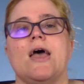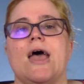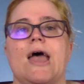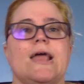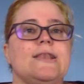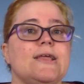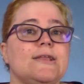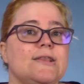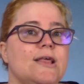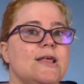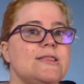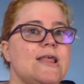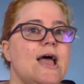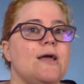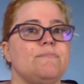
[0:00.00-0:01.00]
And they
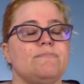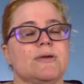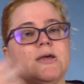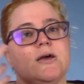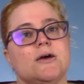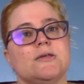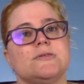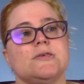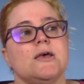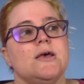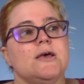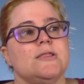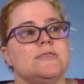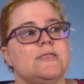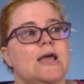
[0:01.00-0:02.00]
did that because
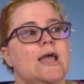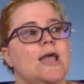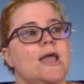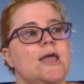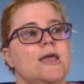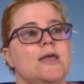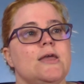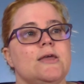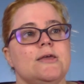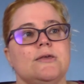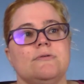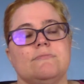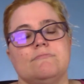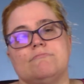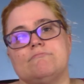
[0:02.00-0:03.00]
they
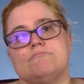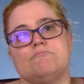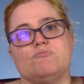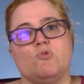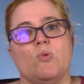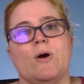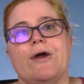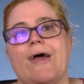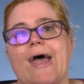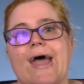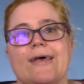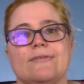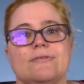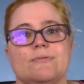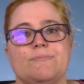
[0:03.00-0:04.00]
were
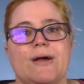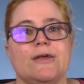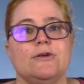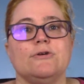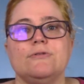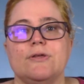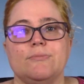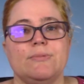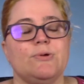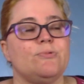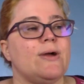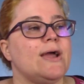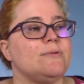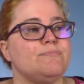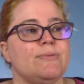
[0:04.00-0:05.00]
asked by Udemy
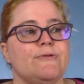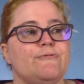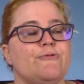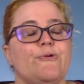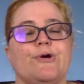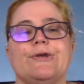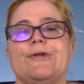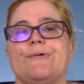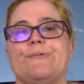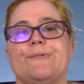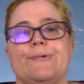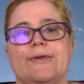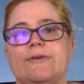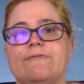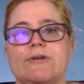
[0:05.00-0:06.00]
right before they
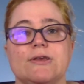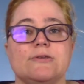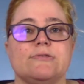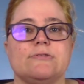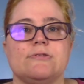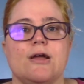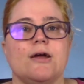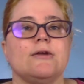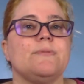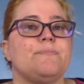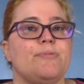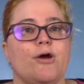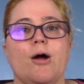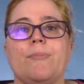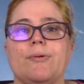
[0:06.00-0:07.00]
even
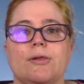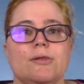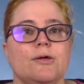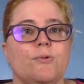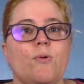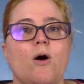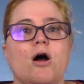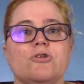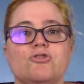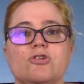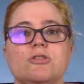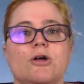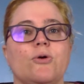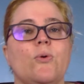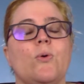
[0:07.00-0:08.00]
started properly
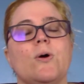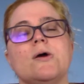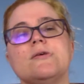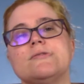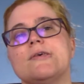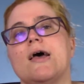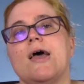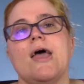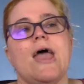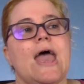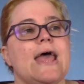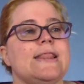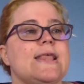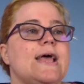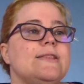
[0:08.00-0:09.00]
watching the course.
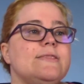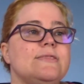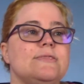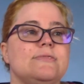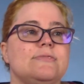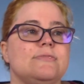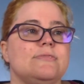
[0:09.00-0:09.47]
And then